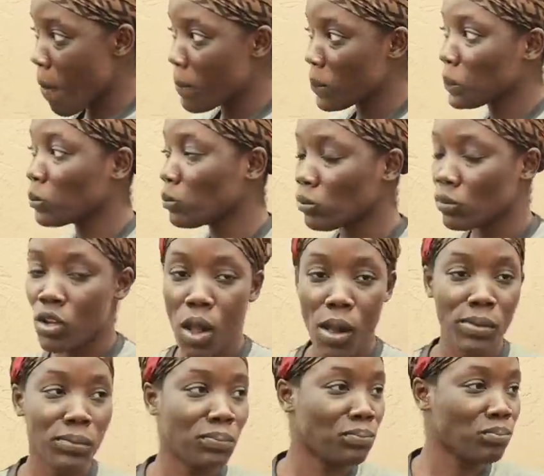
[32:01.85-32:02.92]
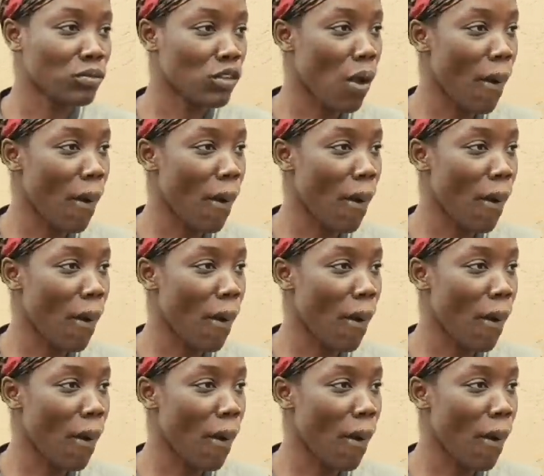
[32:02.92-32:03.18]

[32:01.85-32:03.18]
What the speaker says: You reach home safe and have a